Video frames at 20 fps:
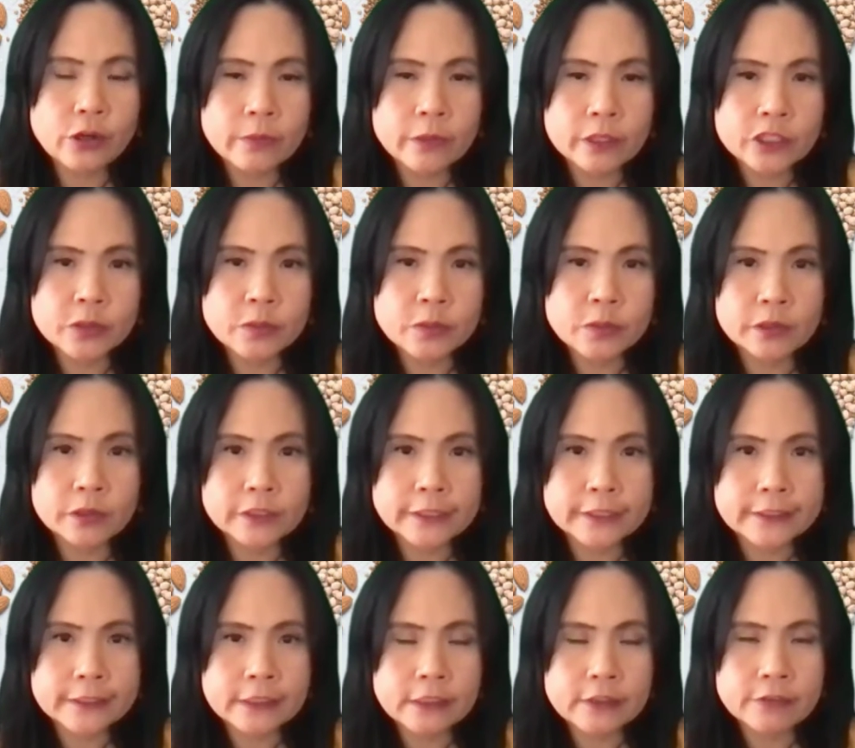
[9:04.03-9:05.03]
much more
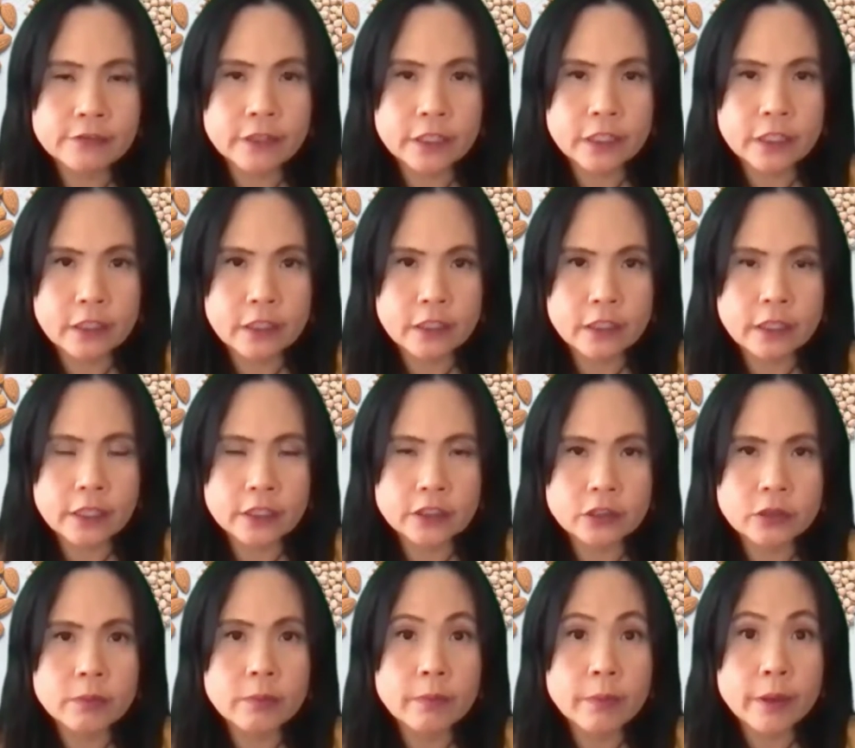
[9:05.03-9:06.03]
significant as
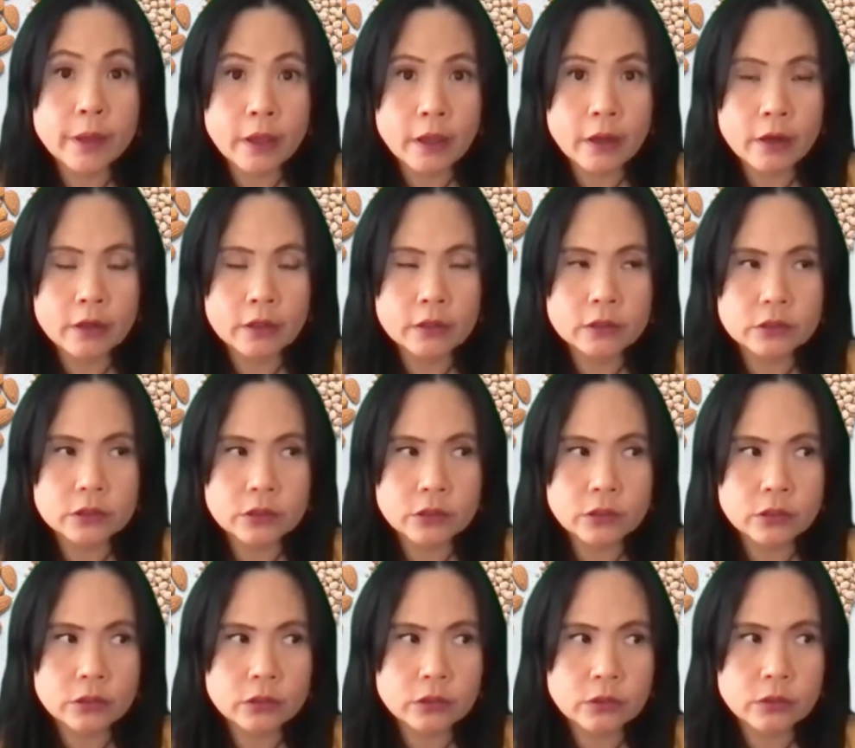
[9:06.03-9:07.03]
compared
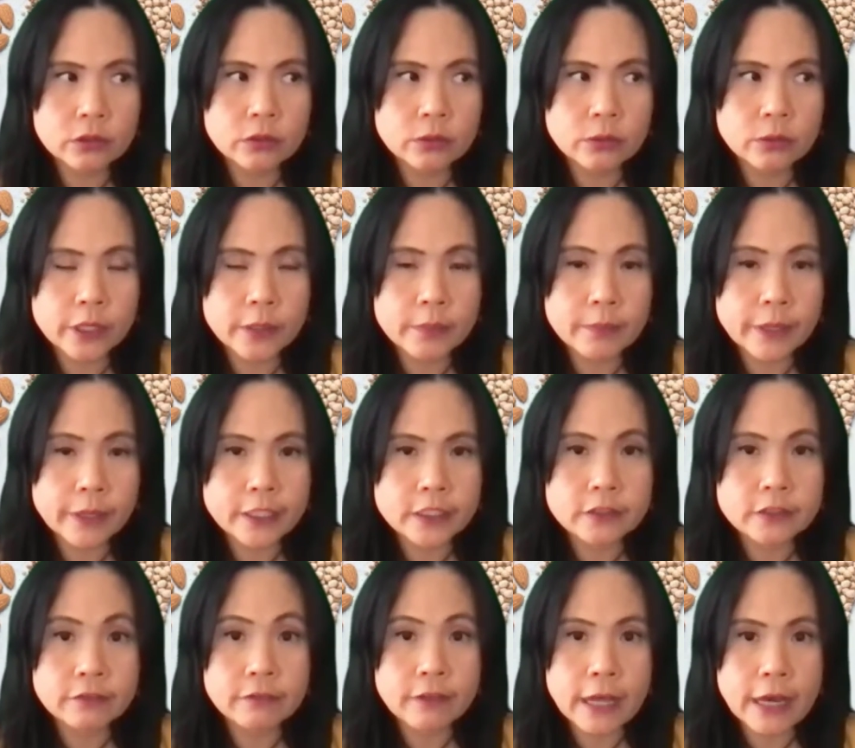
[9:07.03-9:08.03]
to
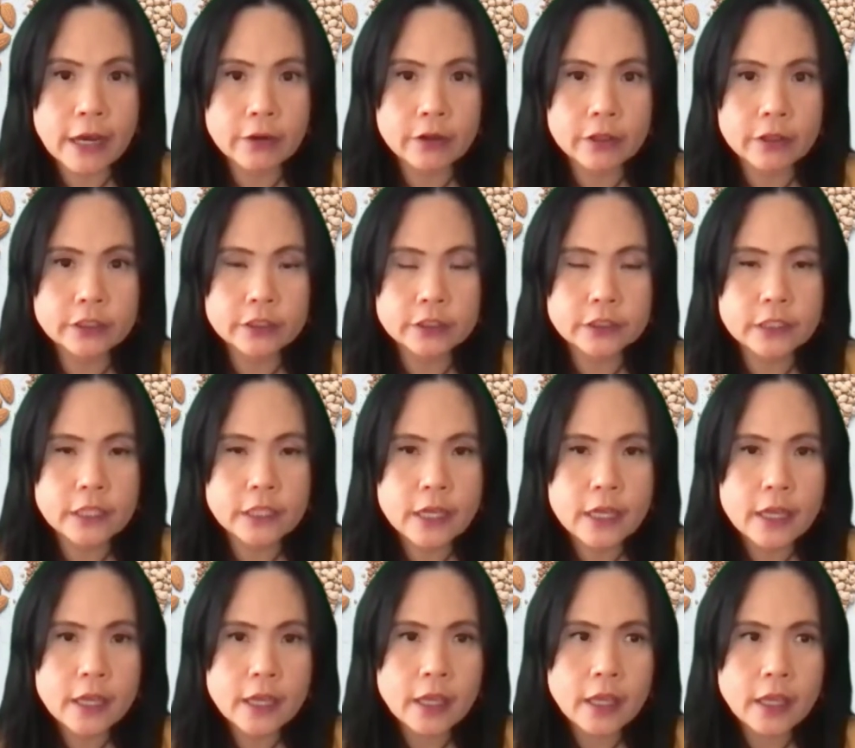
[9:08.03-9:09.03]
wheat-based flours.
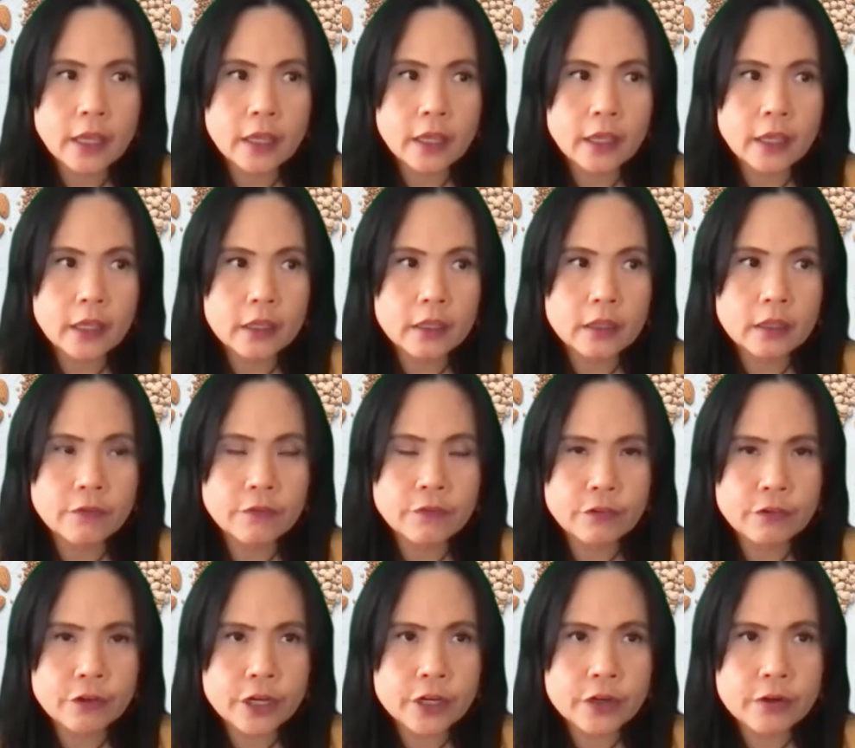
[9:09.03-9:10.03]
And the
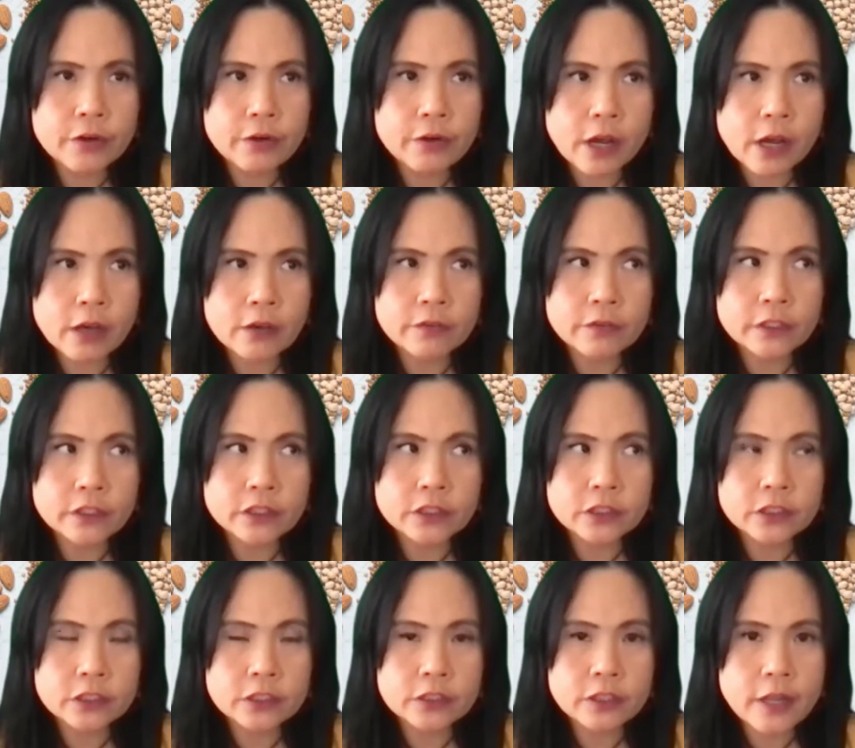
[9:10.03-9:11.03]
farinograph is
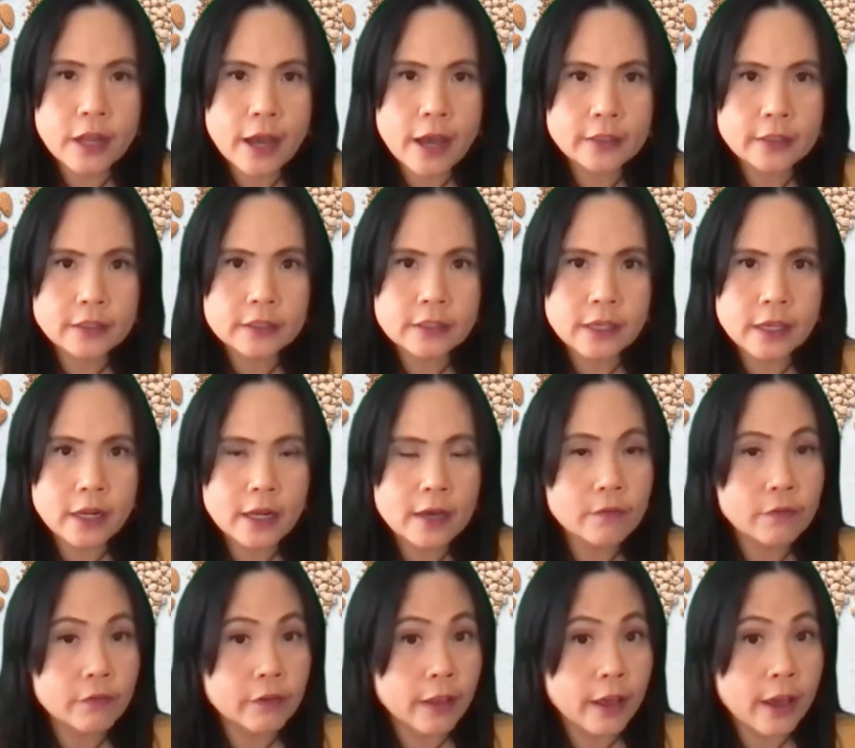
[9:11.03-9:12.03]
just not set
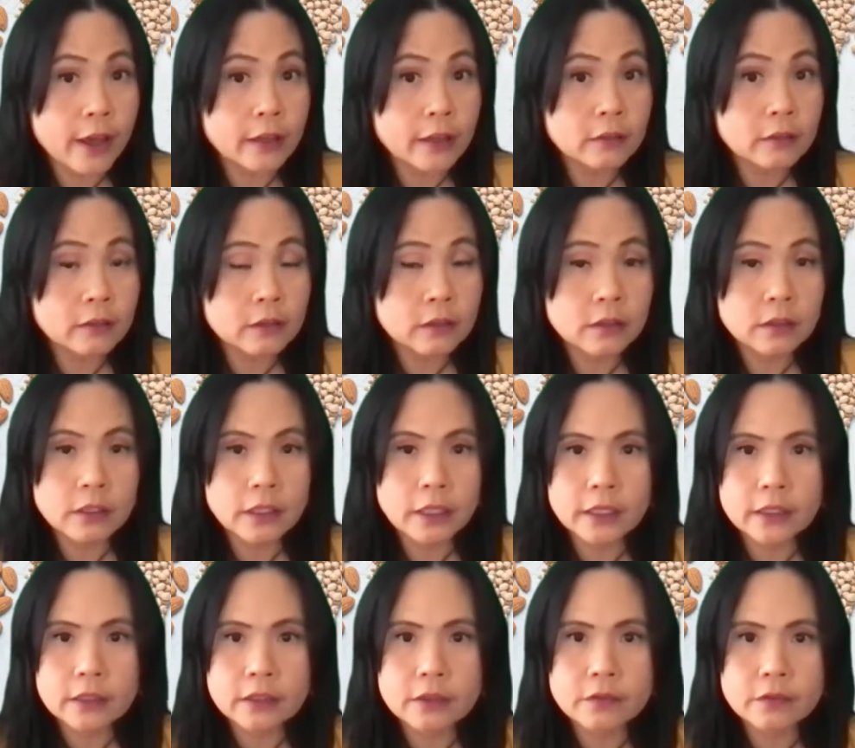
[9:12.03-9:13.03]
up for that.
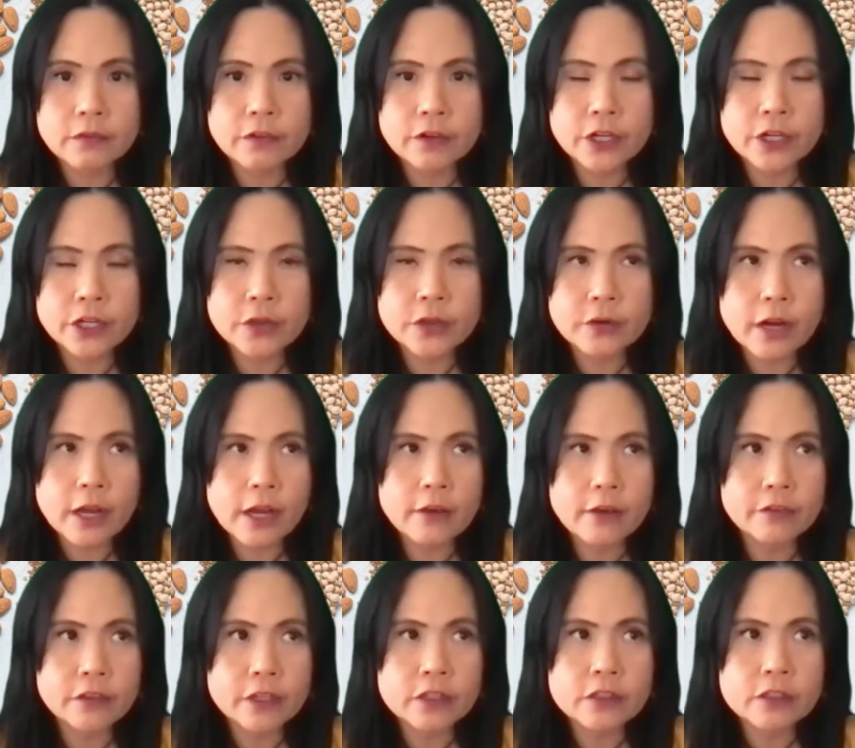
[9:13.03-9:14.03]
Like this
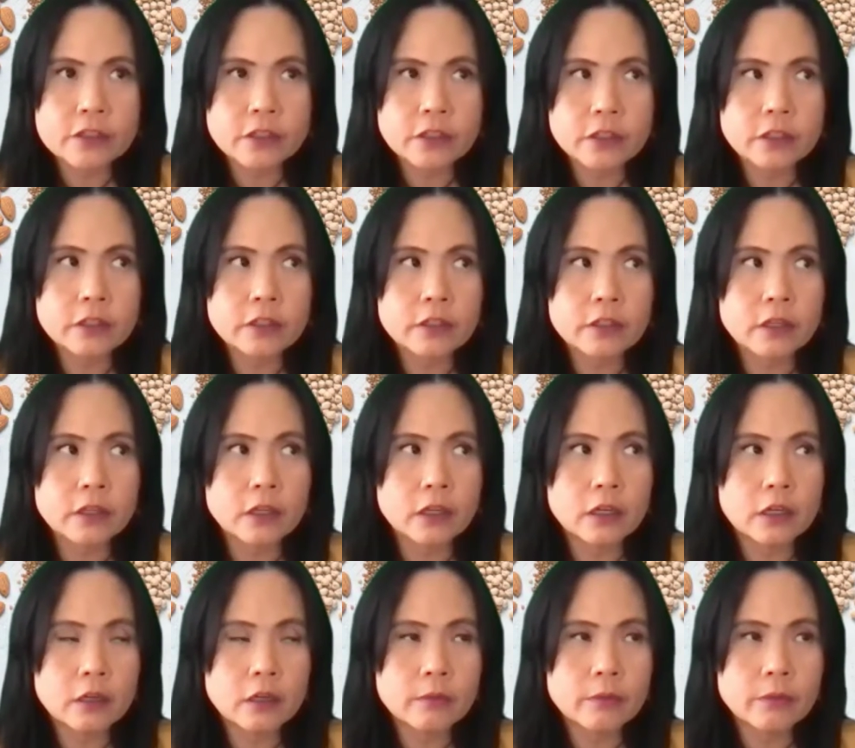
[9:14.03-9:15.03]
farinograph doesn't
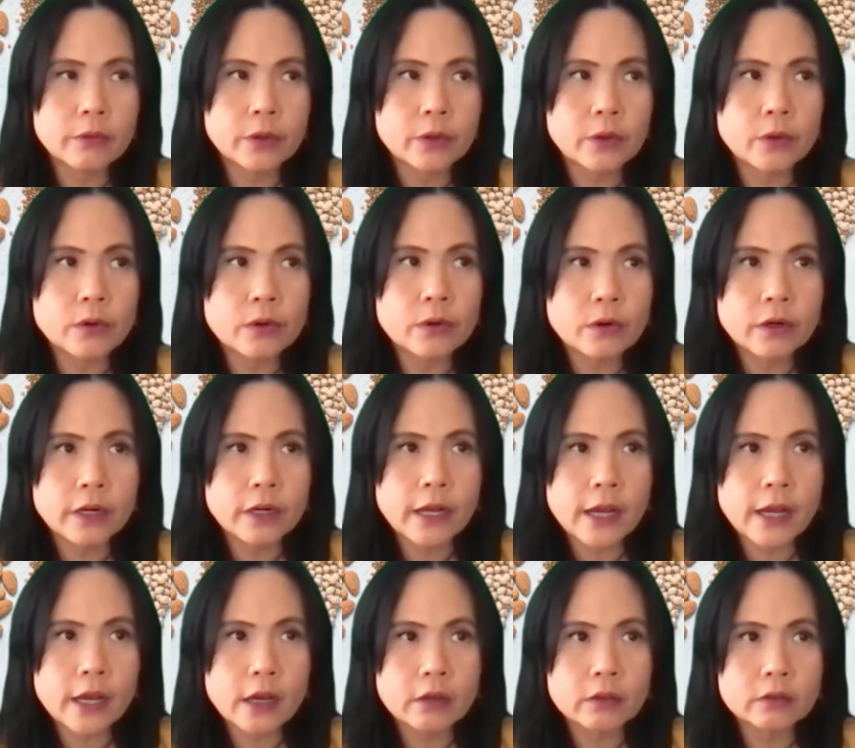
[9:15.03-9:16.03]
record
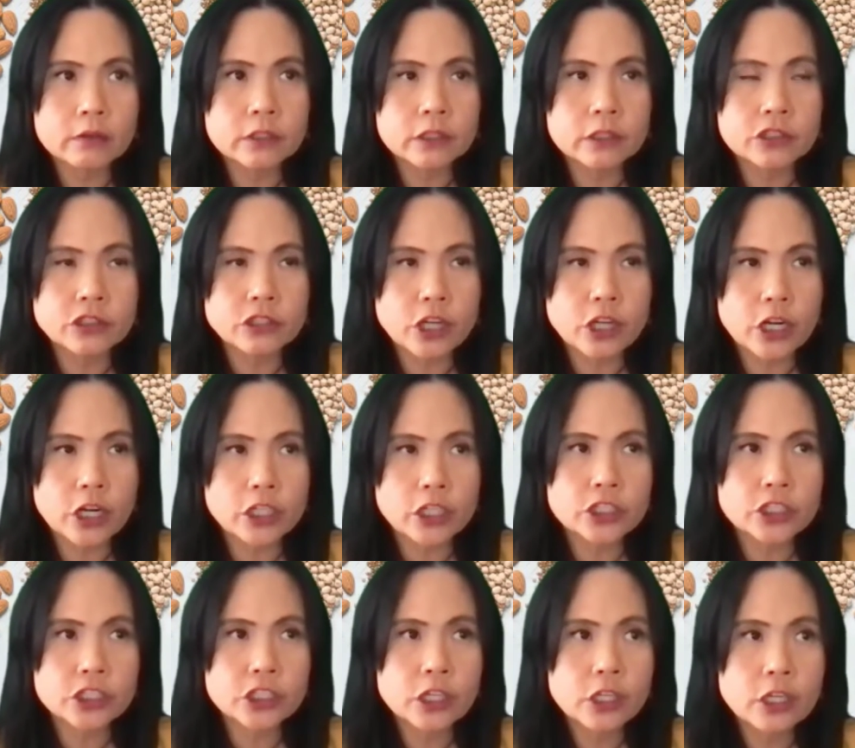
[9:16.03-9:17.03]
how the
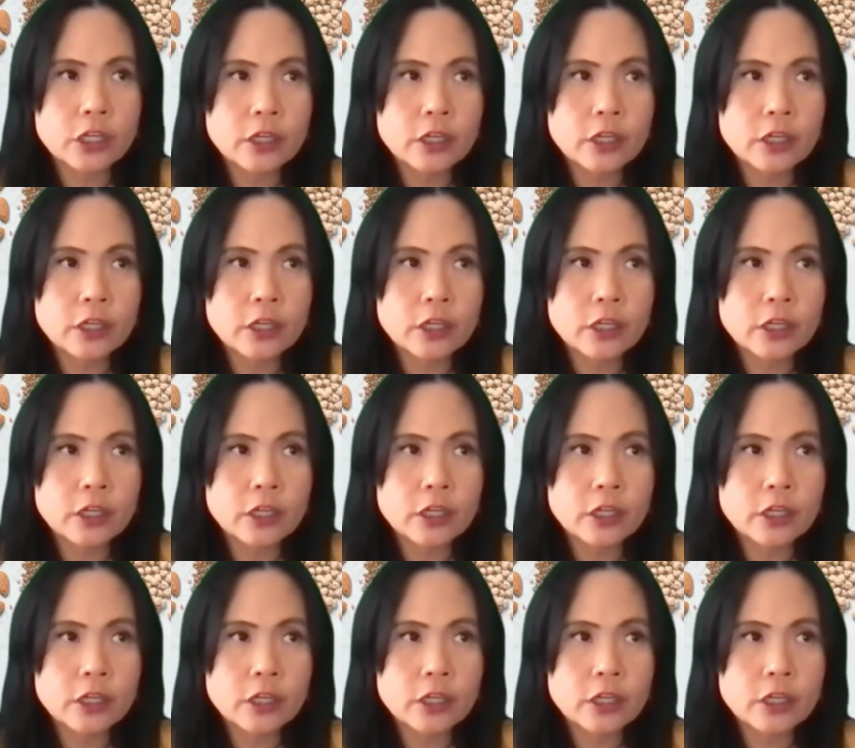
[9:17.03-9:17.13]
starch